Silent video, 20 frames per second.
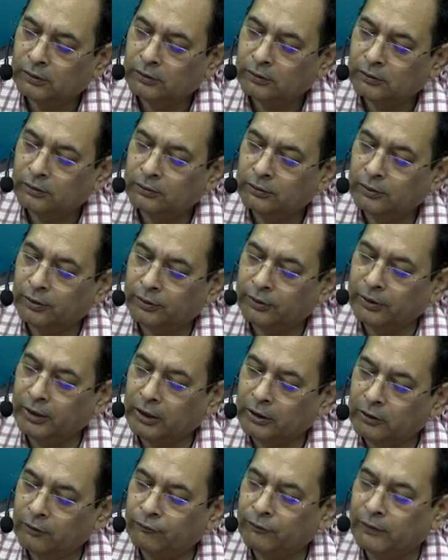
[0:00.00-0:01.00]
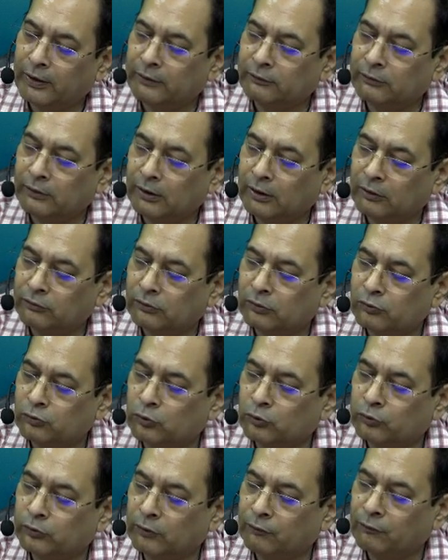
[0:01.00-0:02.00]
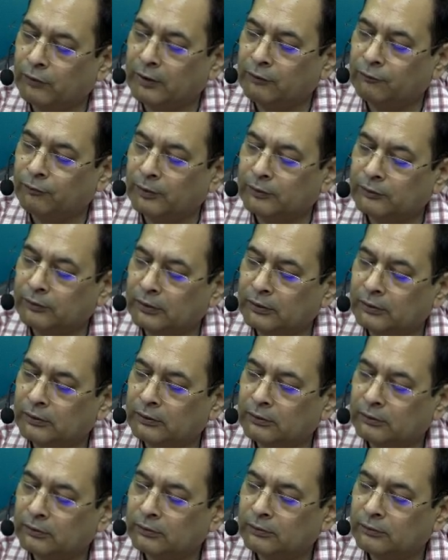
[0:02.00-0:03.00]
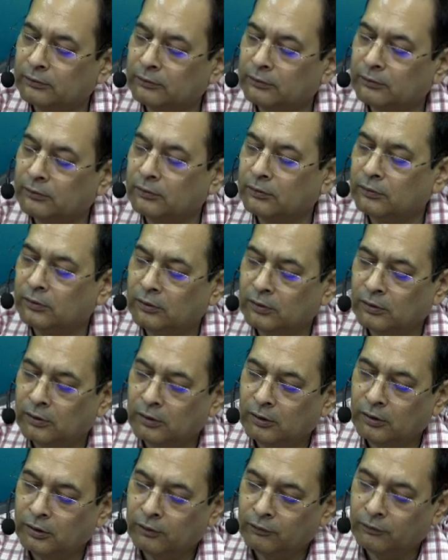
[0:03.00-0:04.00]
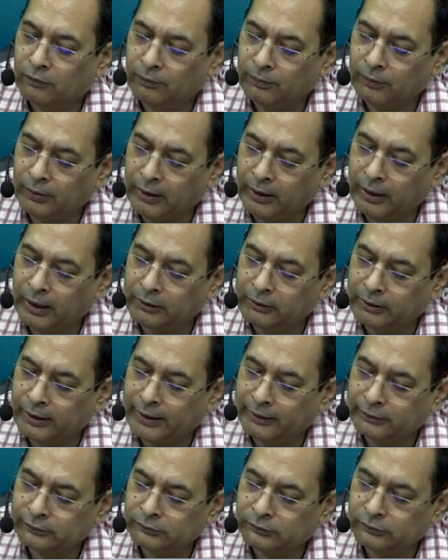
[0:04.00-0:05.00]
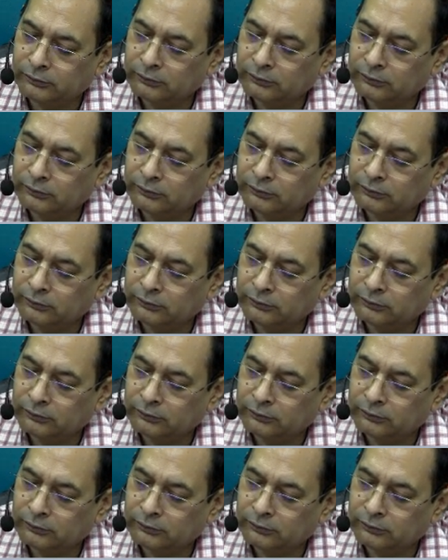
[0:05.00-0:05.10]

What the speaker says: the rate of tax enhances to, say, 5%. From 8 lakhs